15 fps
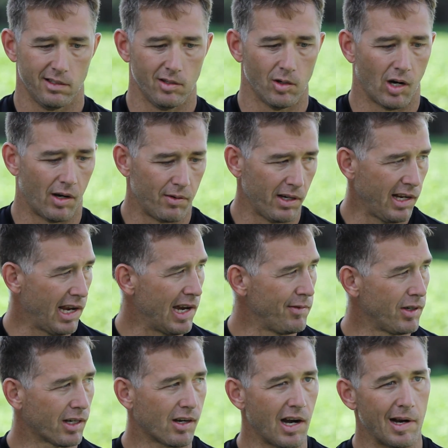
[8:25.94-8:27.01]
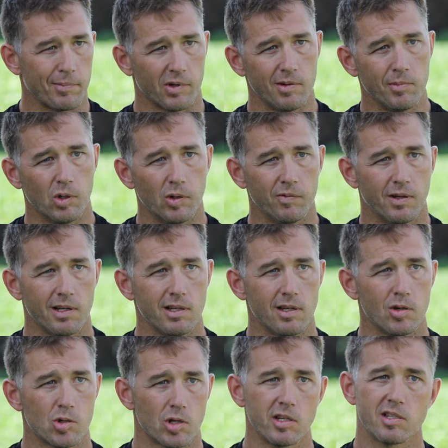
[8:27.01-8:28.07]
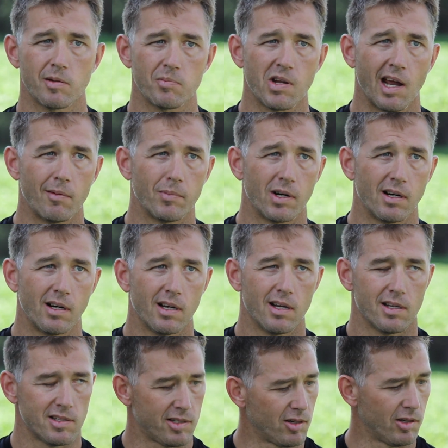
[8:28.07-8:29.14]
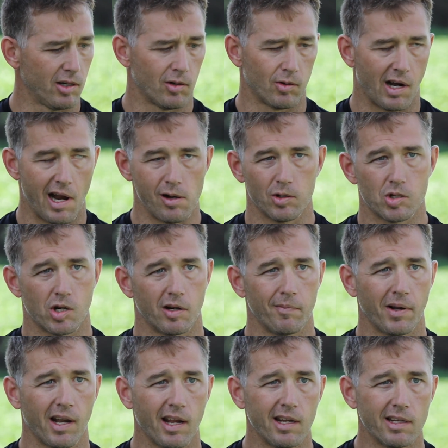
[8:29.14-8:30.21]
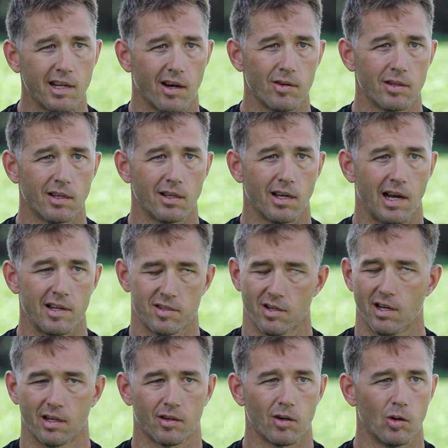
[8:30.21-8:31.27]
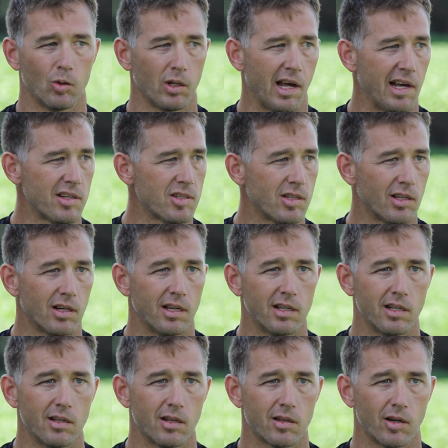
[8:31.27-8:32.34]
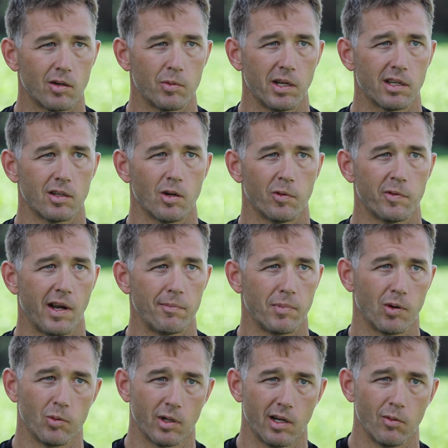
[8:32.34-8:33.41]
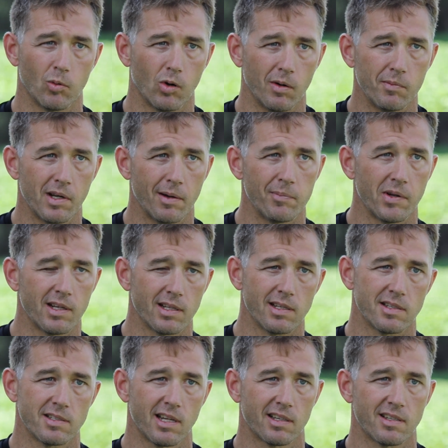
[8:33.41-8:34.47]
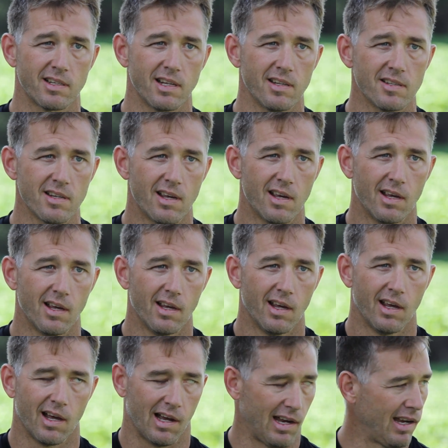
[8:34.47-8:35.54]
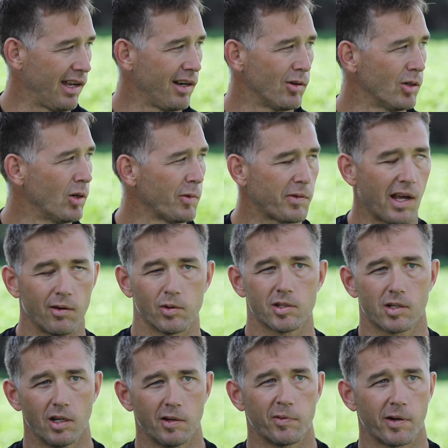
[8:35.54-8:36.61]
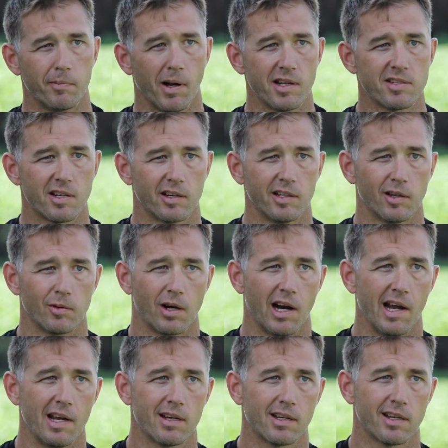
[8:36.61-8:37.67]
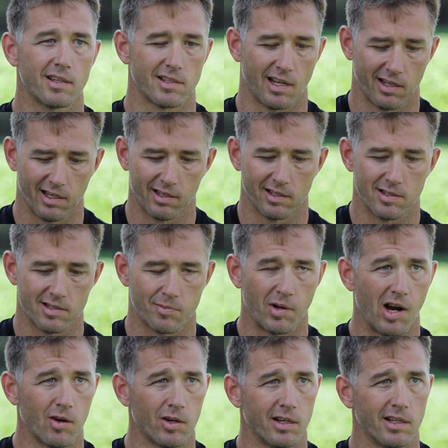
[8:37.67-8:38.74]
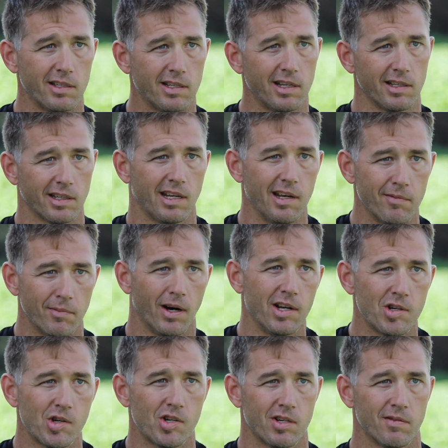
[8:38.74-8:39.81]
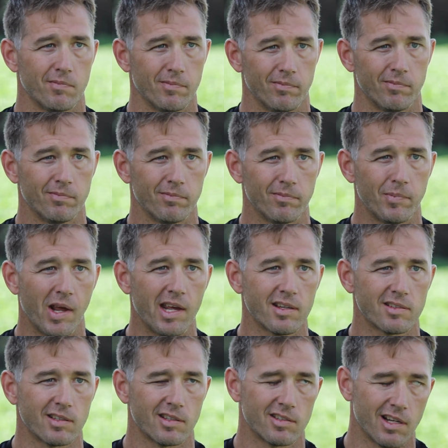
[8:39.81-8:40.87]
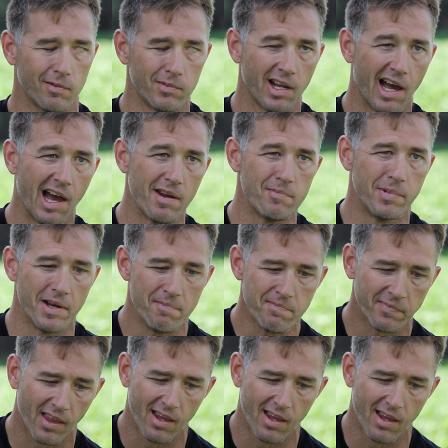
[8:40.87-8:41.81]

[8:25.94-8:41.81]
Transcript: You already have your crop removed in usually September. Cereal rye will germinate down to, I saw it grow last year in third week of November when it warmed up into the 60s. I don't know if that was good for my cereal rye because I think it sprouted and didn't get much base and some died, but